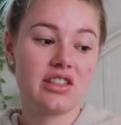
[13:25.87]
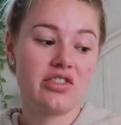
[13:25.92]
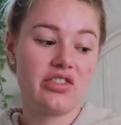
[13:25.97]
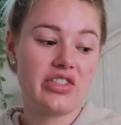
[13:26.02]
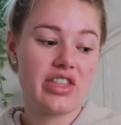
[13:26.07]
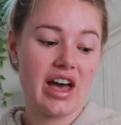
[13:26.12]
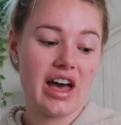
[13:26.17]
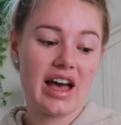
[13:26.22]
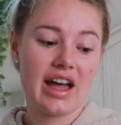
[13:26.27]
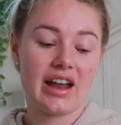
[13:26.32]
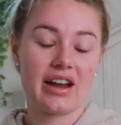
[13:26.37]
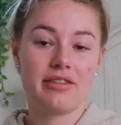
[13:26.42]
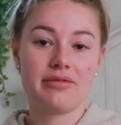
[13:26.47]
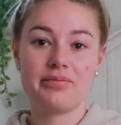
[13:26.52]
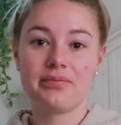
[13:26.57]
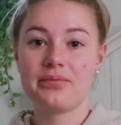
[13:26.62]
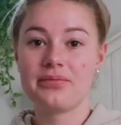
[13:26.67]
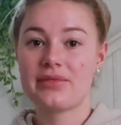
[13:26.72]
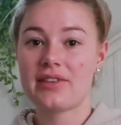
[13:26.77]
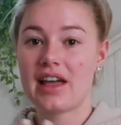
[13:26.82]
that
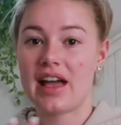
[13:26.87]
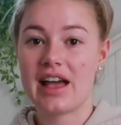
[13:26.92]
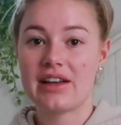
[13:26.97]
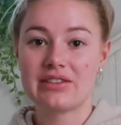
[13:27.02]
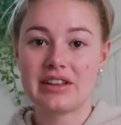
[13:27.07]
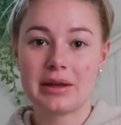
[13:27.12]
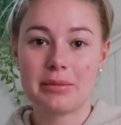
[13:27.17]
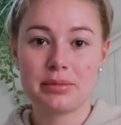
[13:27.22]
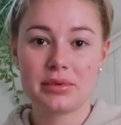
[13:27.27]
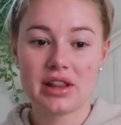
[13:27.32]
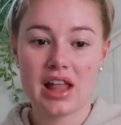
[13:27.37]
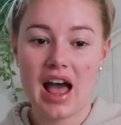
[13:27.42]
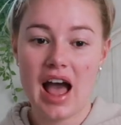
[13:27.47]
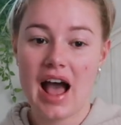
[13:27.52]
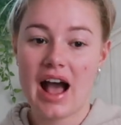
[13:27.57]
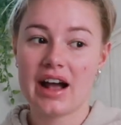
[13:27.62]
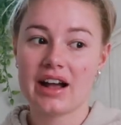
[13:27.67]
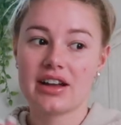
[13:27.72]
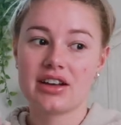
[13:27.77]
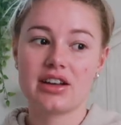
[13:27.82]
I have like
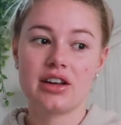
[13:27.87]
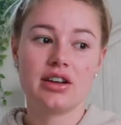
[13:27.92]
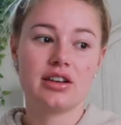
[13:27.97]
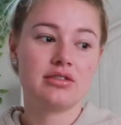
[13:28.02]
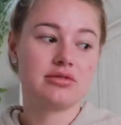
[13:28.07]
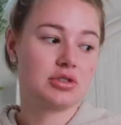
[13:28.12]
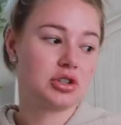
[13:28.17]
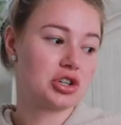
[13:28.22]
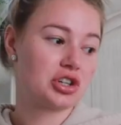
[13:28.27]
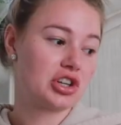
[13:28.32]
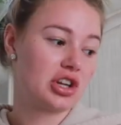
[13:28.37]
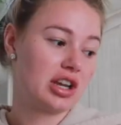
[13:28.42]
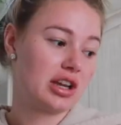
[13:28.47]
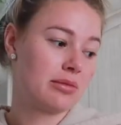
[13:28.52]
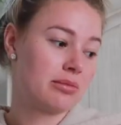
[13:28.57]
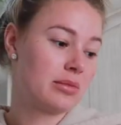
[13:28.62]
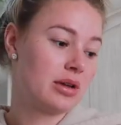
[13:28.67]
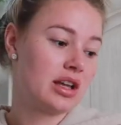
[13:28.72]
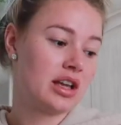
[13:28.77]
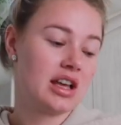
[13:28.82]
black,
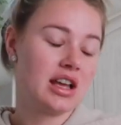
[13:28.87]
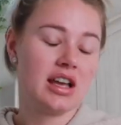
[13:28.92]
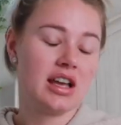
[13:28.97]
cream,